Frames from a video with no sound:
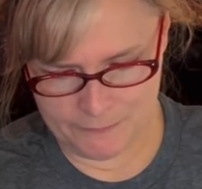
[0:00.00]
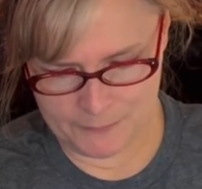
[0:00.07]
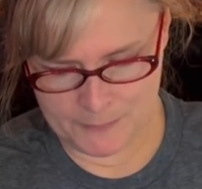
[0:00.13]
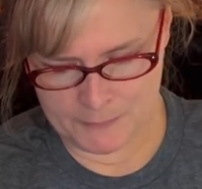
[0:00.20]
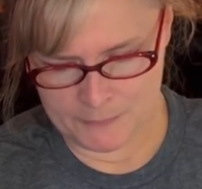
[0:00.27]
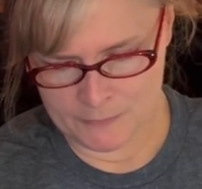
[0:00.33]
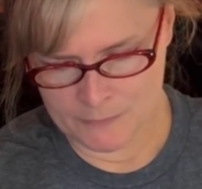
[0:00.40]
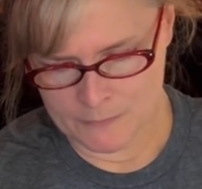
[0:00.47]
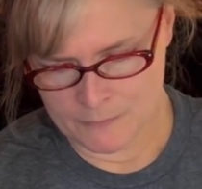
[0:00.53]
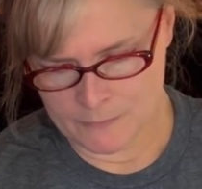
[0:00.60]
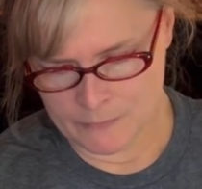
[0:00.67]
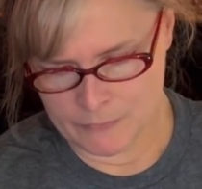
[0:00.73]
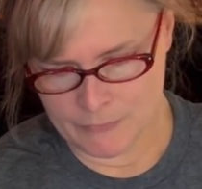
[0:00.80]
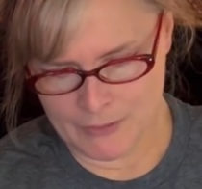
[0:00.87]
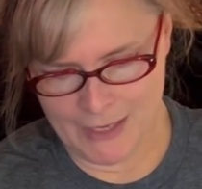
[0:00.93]
You still
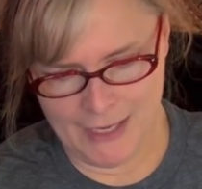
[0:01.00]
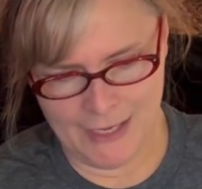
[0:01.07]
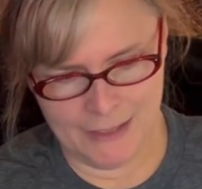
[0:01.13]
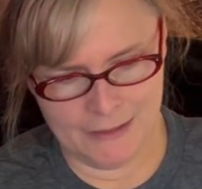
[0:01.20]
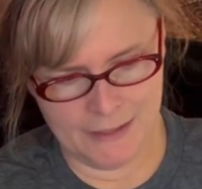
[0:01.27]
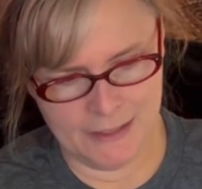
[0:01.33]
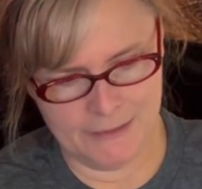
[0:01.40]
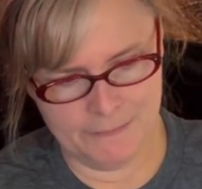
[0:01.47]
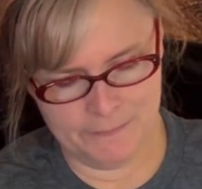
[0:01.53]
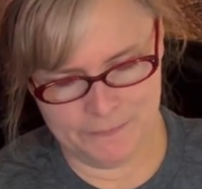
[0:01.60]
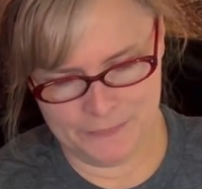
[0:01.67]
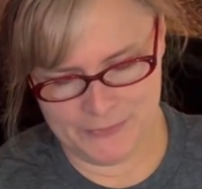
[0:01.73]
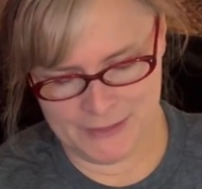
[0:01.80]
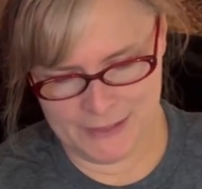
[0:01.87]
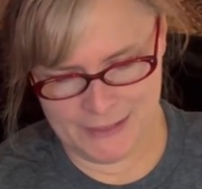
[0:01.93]
have my and gift
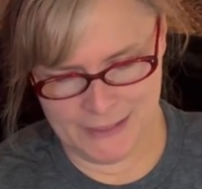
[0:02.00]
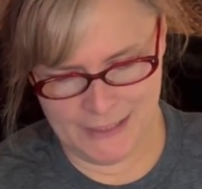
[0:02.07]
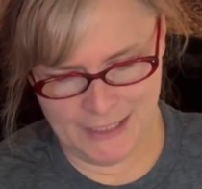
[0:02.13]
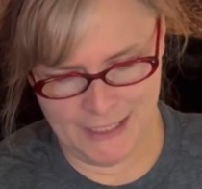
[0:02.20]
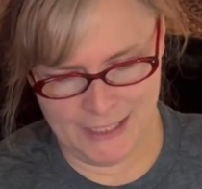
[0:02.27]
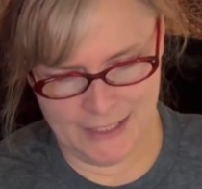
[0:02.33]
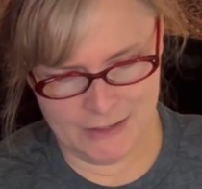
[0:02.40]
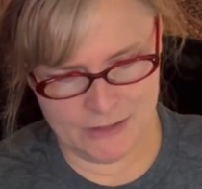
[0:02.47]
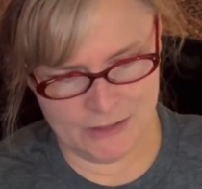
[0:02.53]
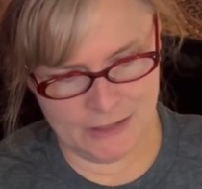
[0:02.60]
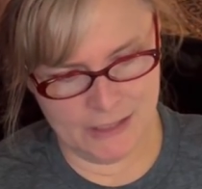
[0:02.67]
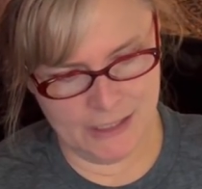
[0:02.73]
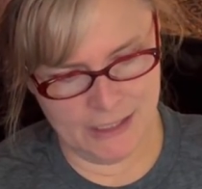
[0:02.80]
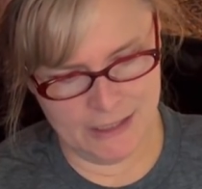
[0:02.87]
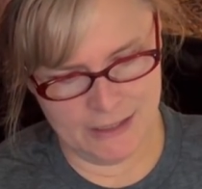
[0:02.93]
card? yes.
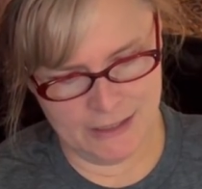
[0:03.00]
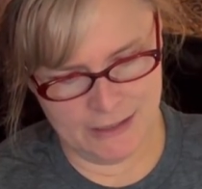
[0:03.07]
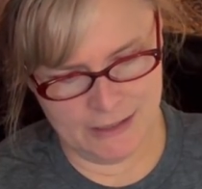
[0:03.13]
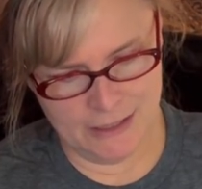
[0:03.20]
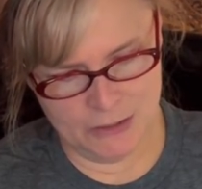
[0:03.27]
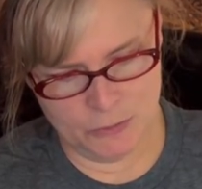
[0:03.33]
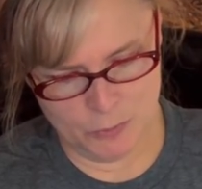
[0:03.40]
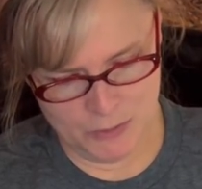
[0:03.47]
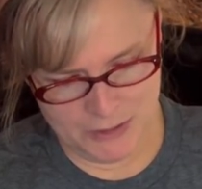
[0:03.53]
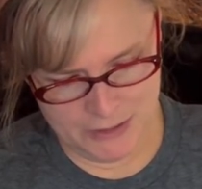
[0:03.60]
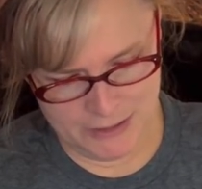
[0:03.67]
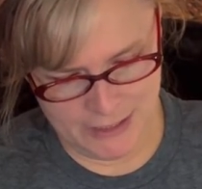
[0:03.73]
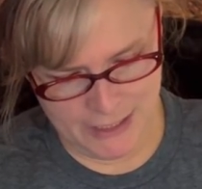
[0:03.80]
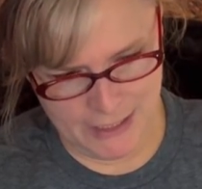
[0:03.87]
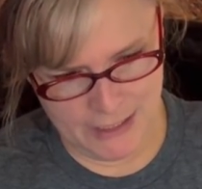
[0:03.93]
I... And this one
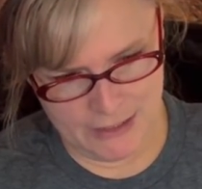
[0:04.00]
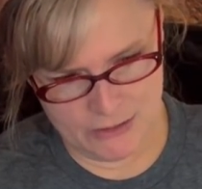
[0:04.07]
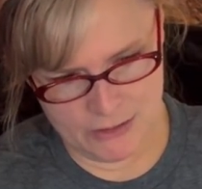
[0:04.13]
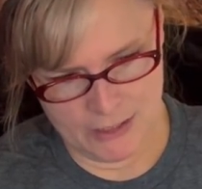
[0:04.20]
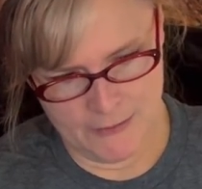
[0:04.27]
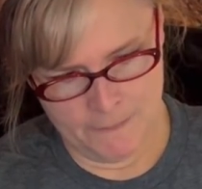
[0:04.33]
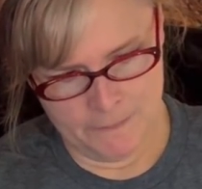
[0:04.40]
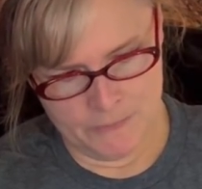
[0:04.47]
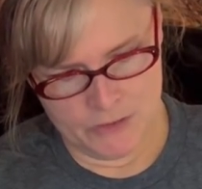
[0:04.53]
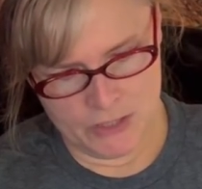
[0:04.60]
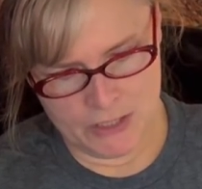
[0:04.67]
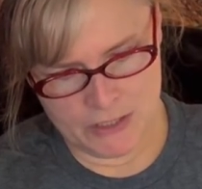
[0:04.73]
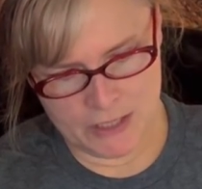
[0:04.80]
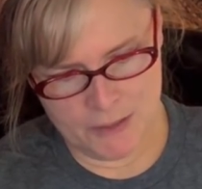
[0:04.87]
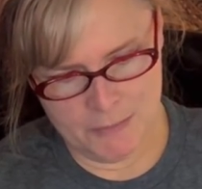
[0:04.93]
says,
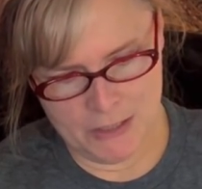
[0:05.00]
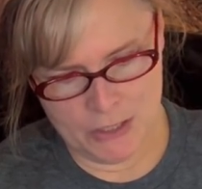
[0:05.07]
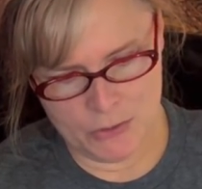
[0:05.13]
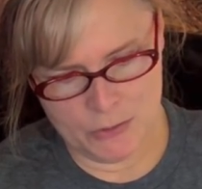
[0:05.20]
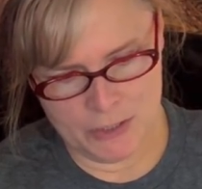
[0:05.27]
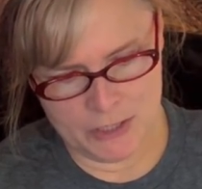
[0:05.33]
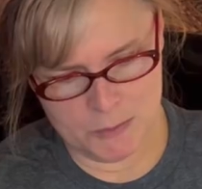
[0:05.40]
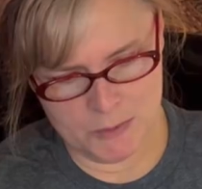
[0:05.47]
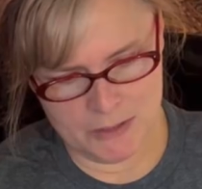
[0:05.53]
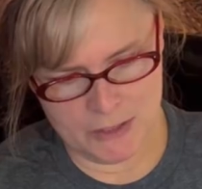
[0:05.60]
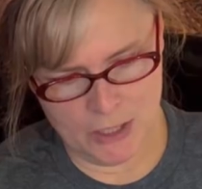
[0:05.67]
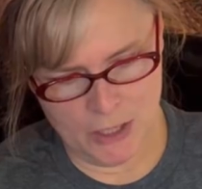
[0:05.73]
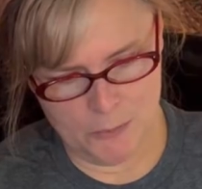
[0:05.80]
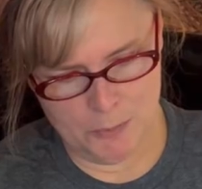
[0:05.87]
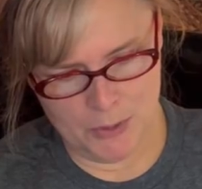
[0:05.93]
Jessica, Merry Christmas. I
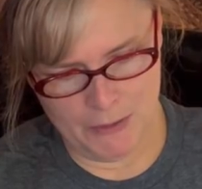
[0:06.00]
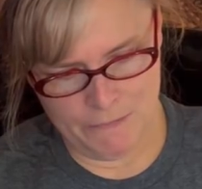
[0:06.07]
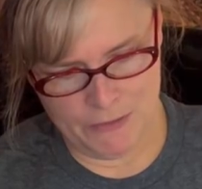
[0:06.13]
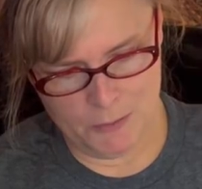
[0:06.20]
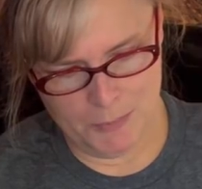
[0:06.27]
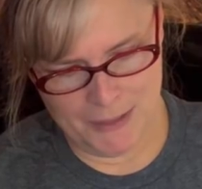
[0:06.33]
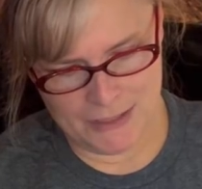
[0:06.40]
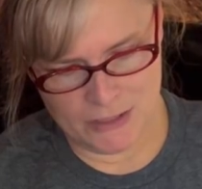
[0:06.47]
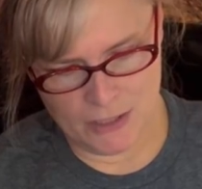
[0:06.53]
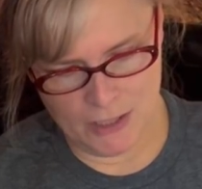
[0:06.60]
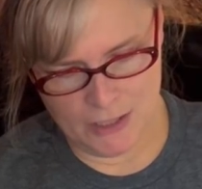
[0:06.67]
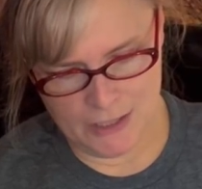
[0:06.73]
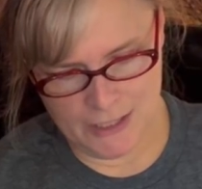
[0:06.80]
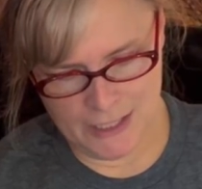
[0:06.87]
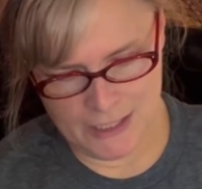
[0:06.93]
hope you have the best
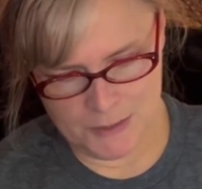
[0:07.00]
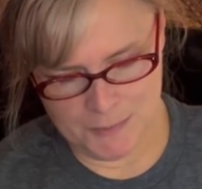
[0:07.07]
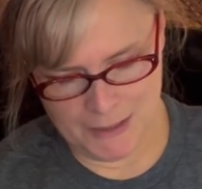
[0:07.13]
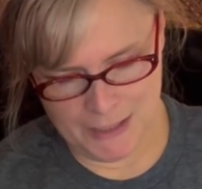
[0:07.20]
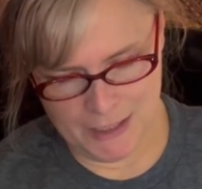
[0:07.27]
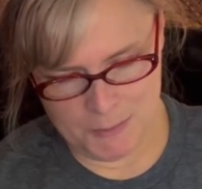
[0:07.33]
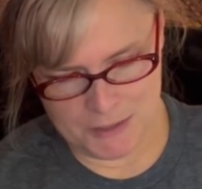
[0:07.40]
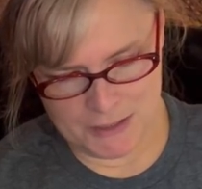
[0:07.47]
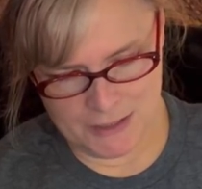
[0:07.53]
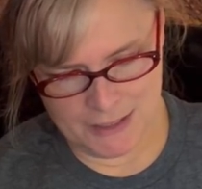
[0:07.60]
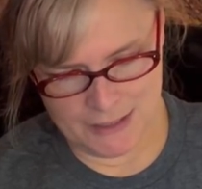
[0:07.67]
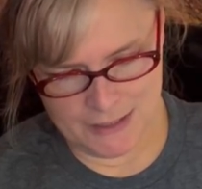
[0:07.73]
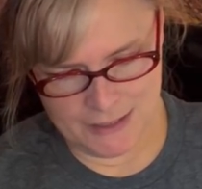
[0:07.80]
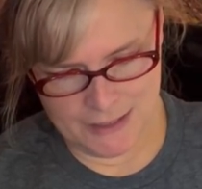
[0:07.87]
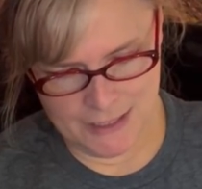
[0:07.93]
holidays. My name is
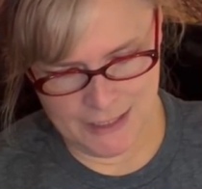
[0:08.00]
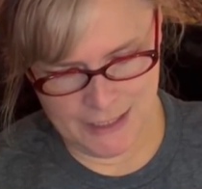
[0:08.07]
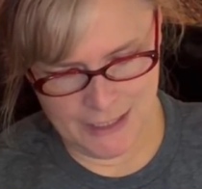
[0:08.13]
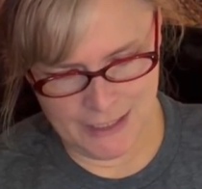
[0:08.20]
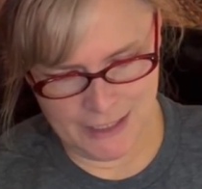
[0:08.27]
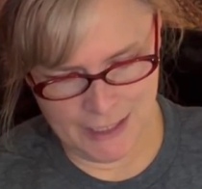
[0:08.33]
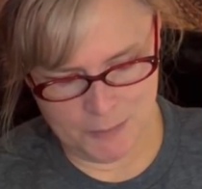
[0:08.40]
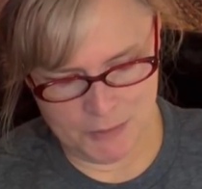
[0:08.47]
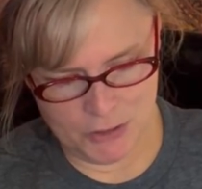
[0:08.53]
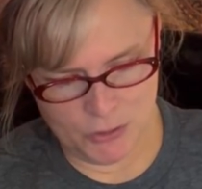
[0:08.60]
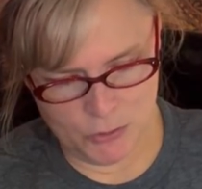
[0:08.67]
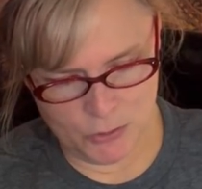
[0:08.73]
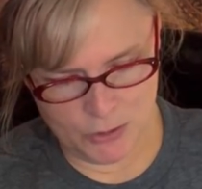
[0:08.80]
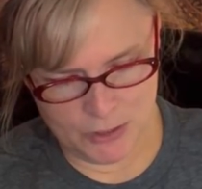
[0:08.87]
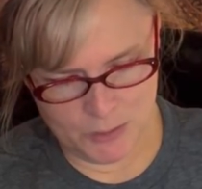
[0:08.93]
Lisa Dickey, and I'm a new
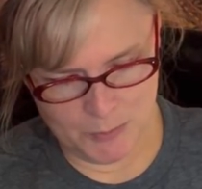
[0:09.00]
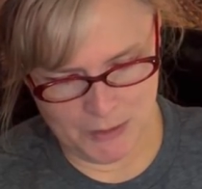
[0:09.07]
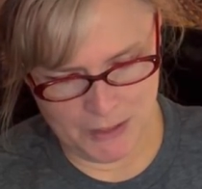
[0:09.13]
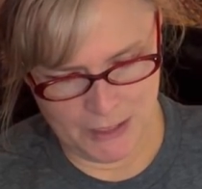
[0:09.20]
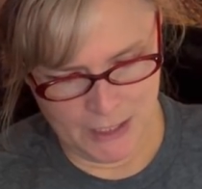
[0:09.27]
Crispy.